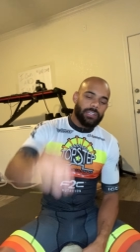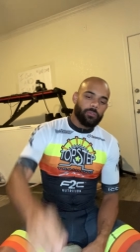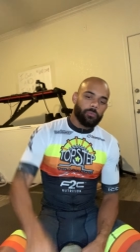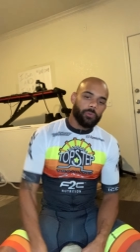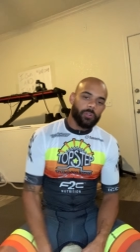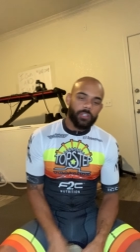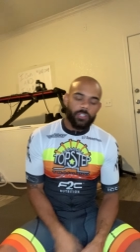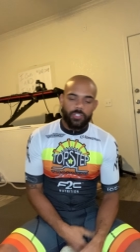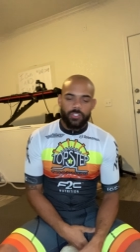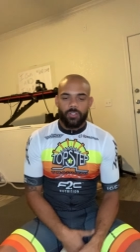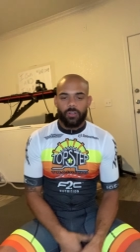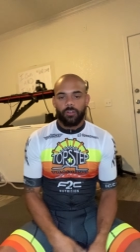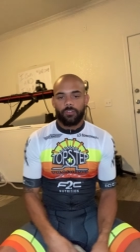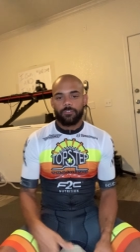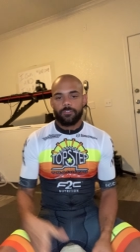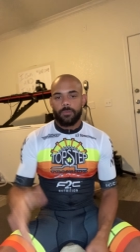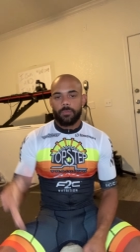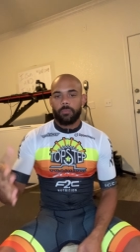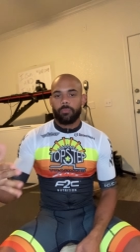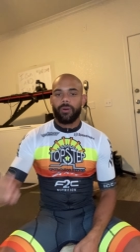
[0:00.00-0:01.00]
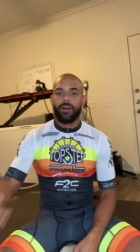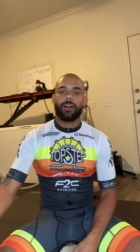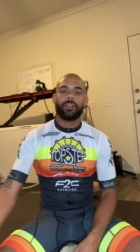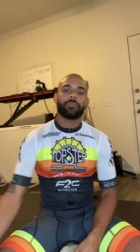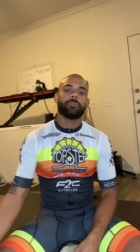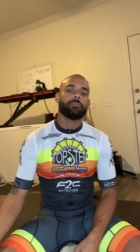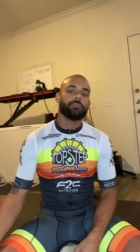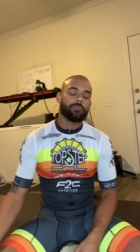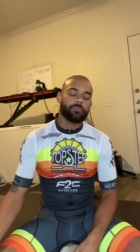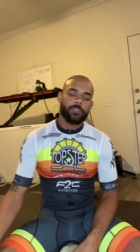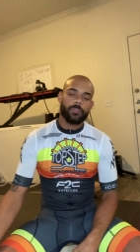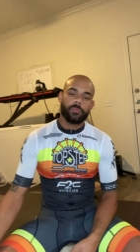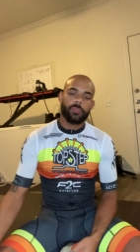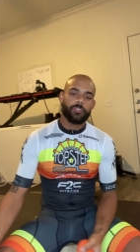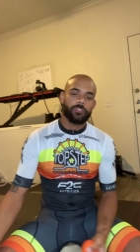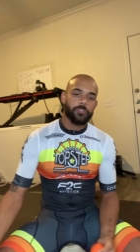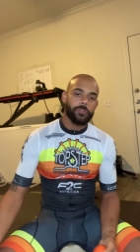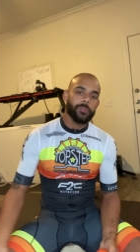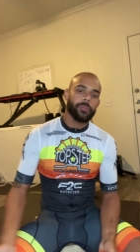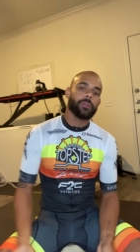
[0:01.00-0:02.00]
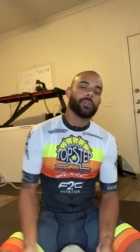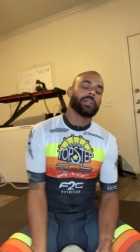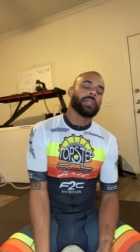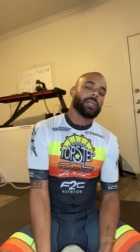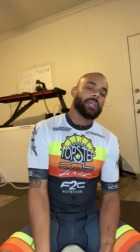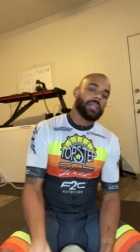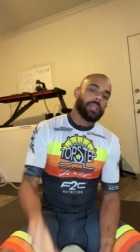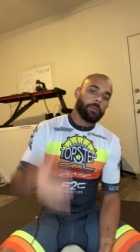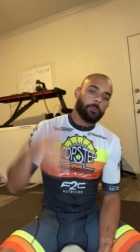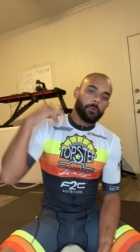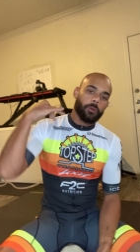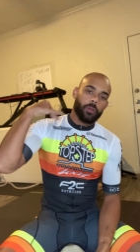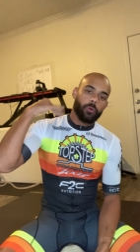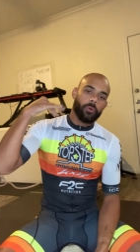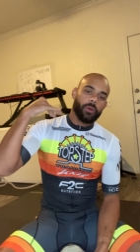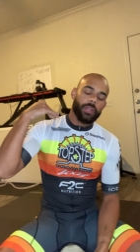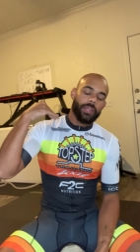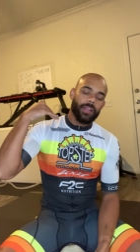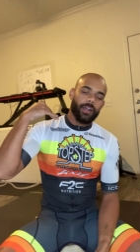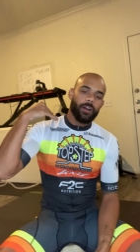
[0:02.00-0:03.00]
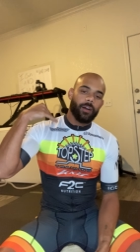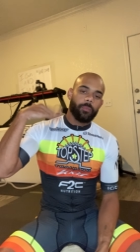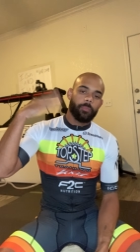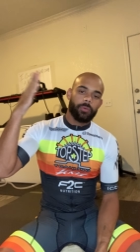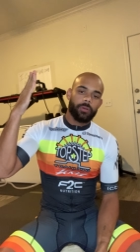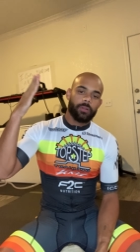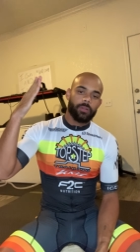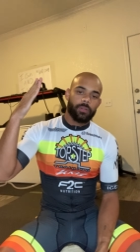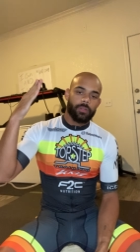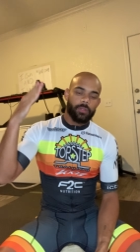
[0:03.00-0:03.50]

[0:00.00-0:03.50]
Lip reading: We're gonna start from the bottom, from the floor, and work our way up.